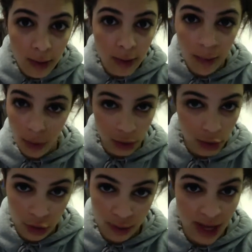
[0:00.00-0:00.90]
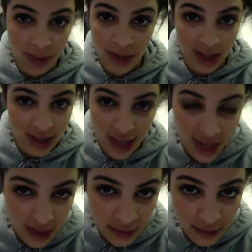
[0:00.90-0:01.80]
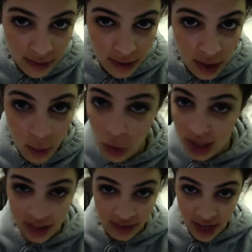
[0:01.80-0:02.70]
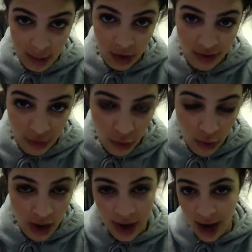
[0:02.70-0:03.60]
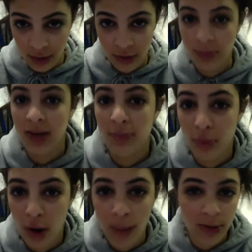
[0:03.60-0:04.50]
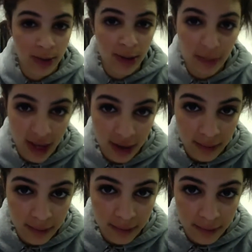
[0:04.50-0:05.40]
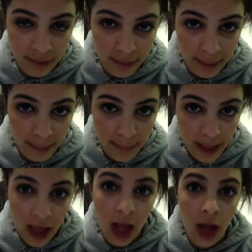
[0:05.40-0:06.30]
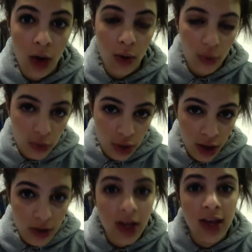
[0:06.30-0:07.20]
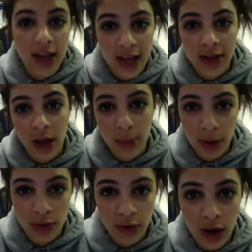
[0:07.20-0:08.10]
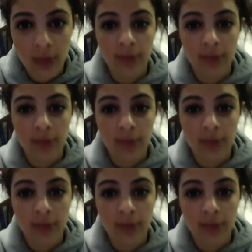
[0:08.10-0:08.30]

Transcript: what newspaper it's in, what it's famous for, and how it's been brought up to be big. Also, here is our poster,